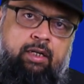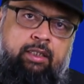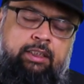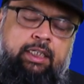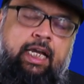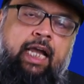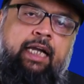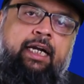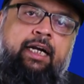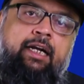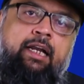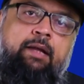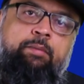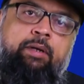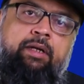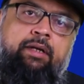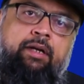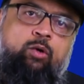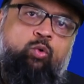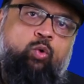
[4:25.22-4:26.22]
The
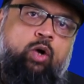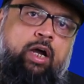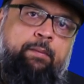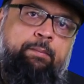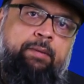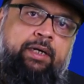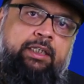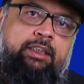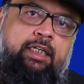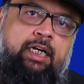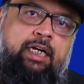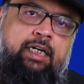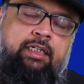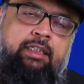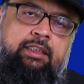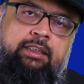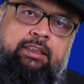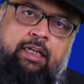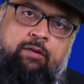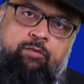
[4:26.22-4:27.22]
academic requirements are
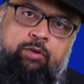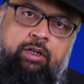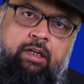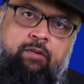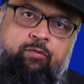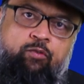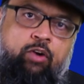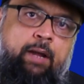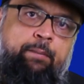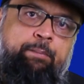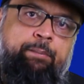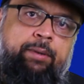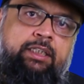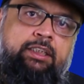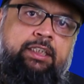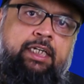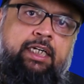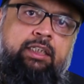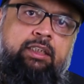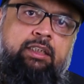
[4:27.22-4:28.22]

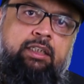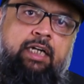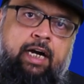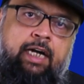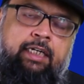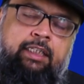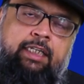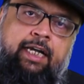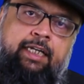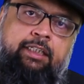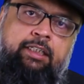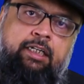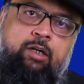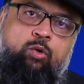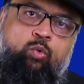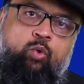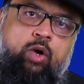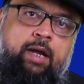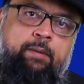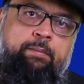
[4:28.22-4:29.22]
75% and the age
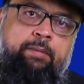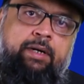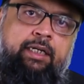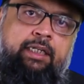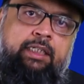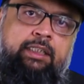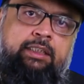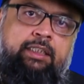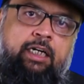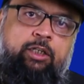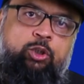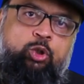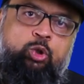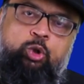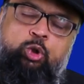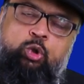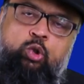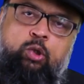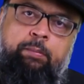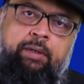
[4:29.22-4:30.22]
requirement is that
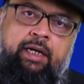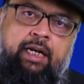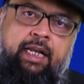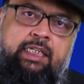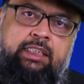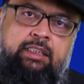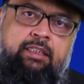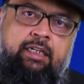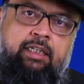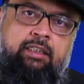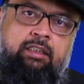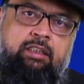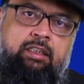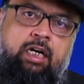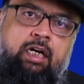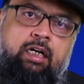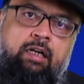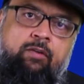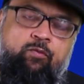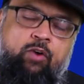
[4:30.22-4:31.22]
you should be less than
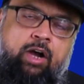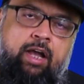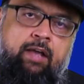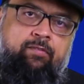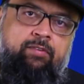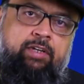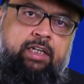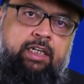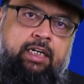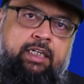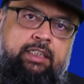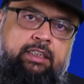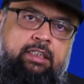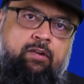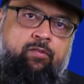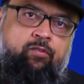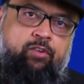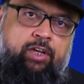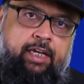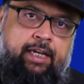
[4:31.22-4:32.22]
35 years
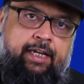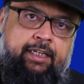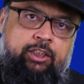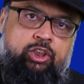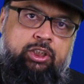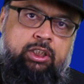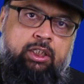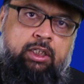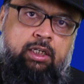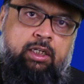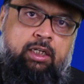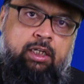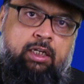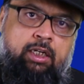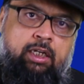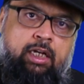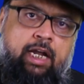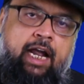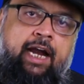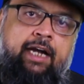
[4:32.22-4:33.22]
of age
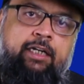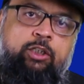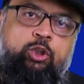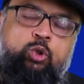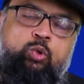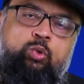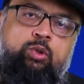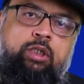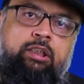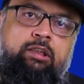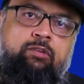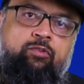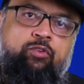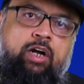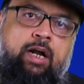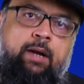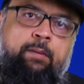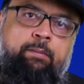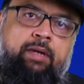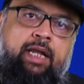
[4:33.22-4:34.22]
and students
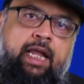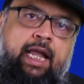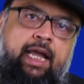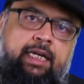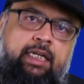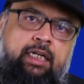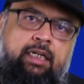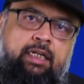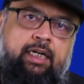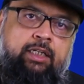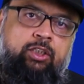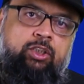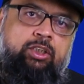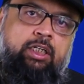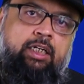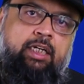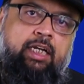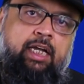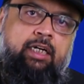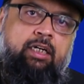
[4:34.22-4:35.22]
from any
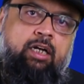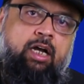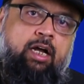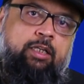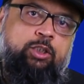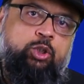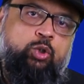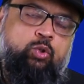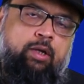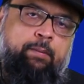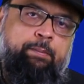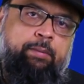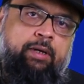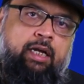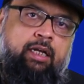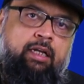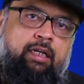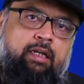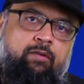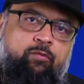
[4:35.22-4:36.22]
country can also
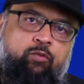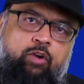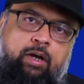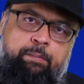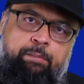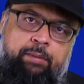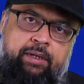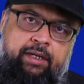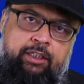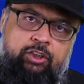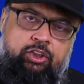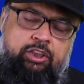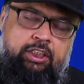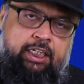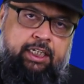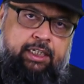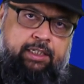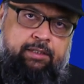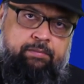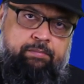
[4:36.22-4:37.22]
apply for
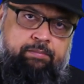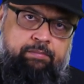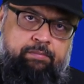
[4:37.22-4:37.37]
PhD.